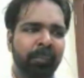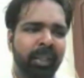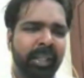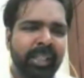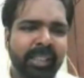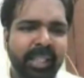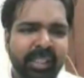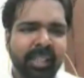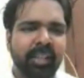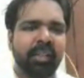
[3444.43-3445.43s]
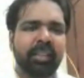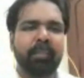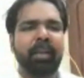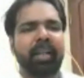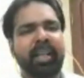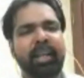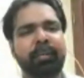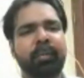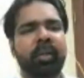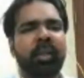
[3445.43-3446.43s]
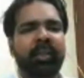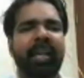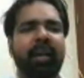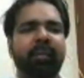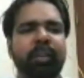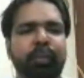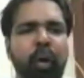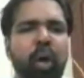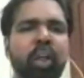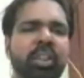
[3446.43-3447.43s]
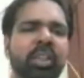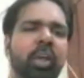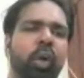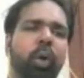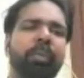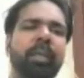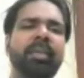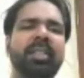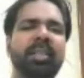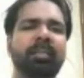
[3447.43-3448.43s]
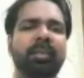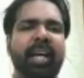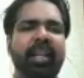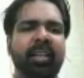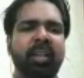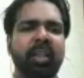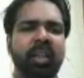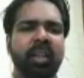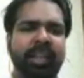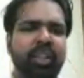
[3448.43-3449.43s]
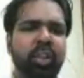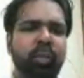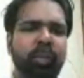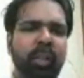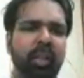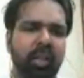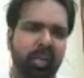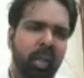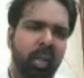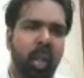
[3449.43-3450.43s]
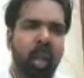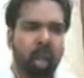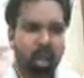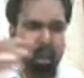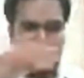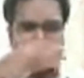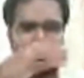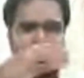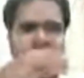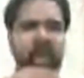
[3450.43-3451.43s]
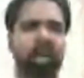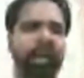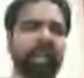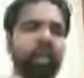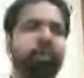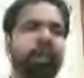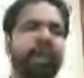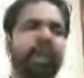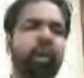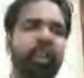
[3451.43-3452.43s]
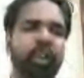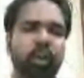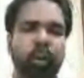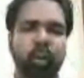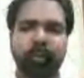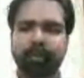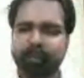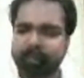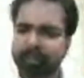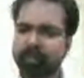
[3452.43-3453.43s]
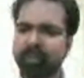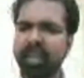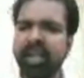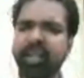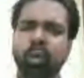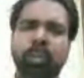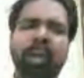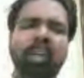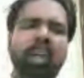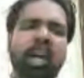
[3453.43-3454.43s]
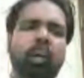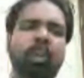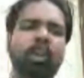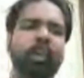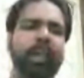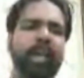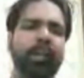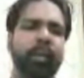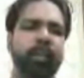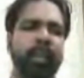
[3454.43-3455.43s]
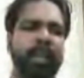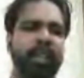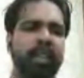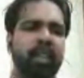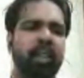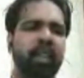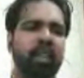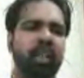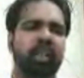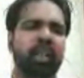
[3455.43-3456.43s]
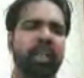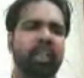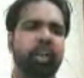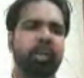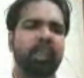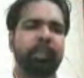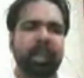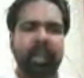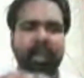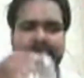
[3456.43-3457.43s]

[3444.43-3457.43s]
he says that they believe they have this false optimism that nature will recuperate on its own and no matter how much we take from the nature the nature will spring again